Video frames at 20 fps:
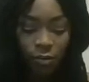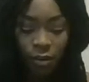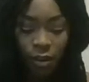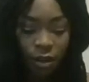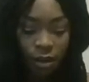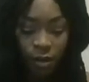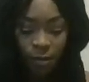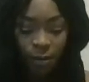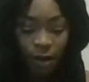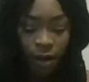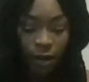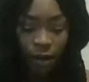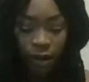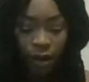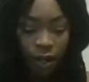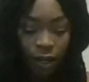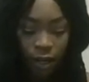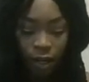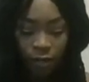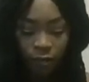me
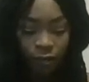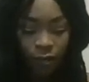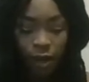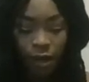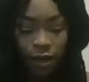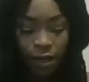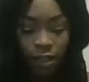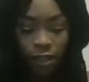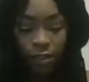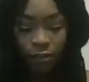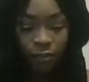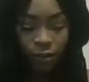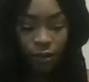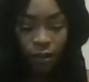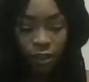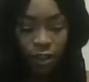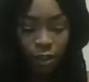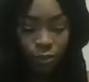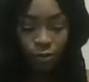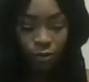about any advice for
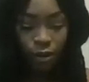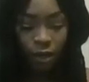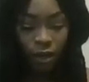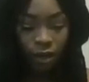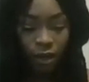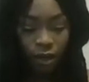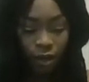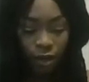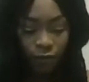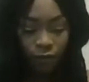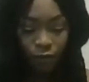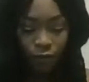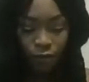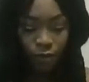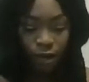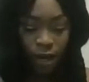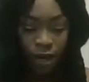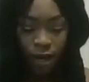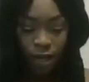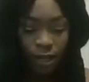the spread from
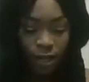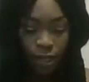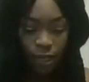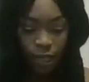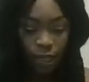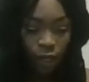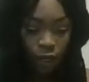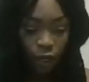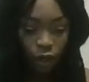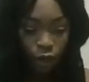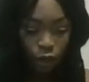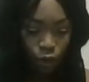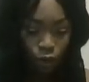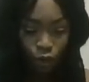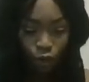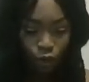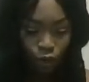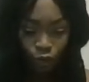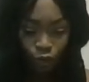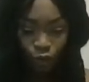my
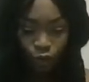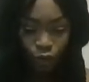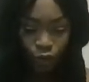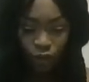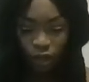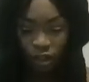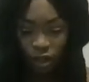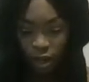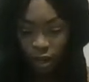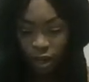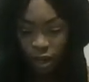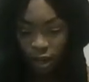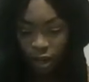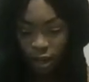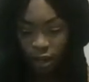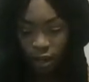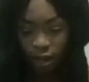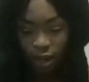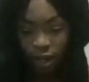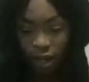Leos.
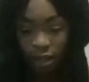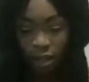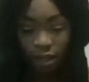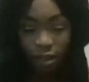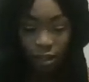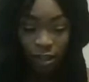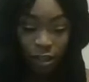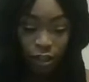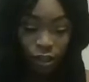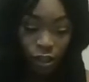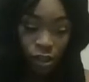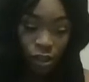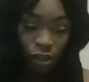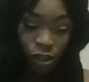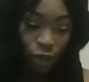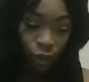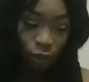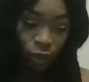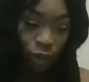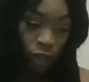And this is just
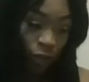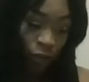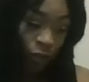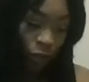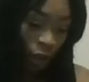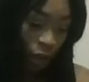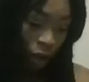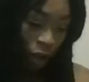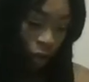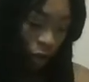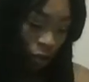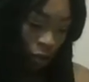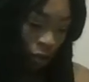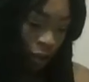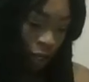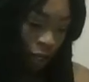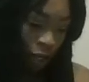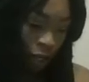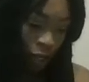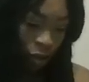so tough, y'all.
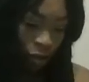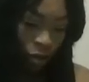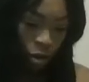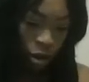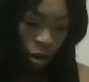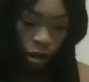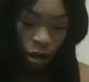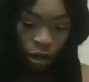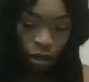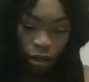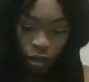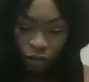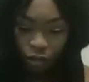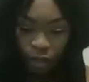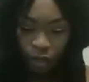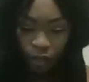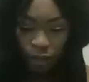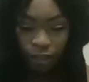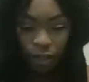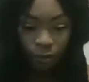Tugging on the
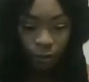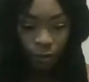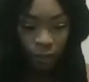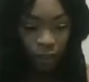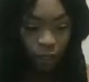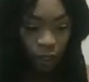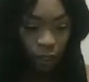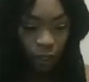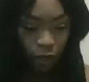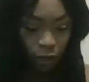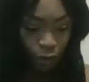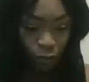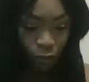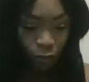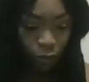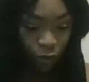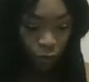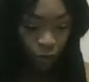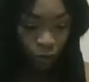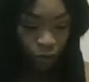heartstrings, something
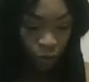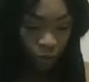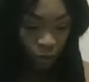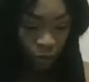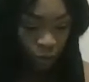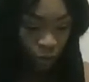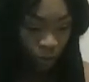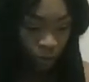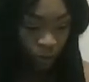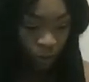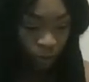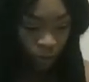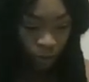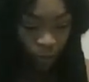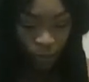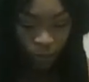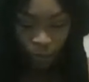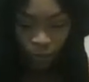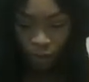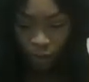terrible.
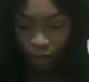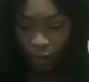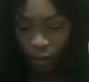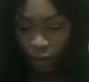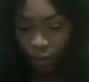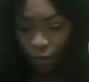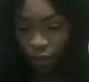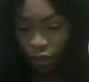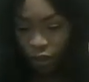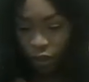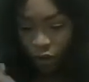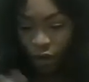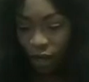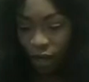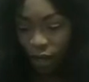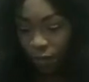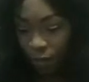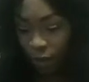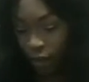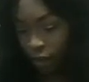But you
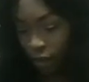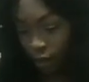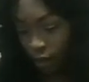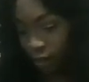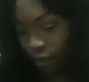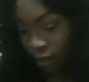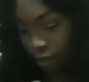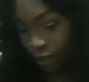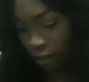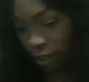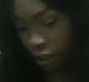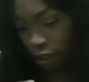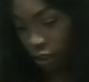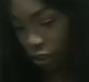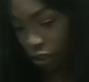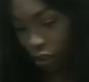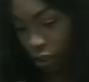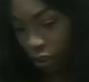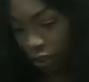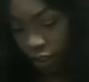gotta make that
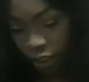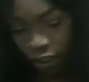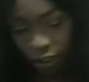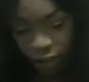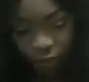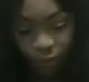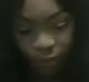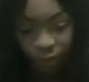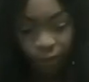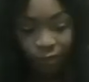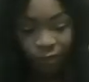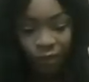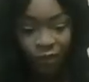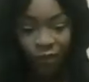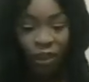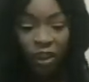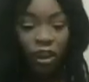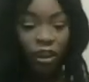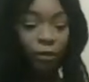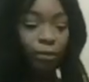decision.
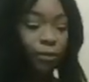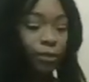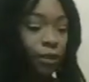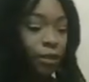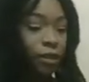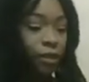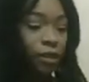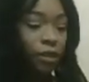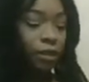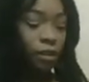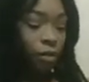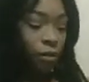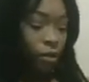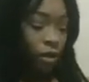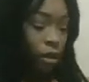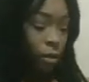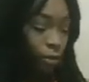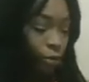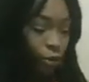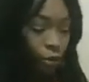The Spirit is gonna
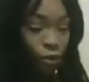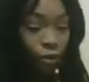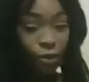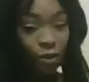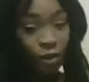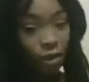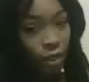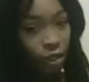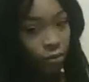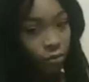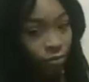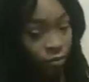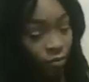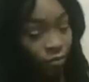come through with it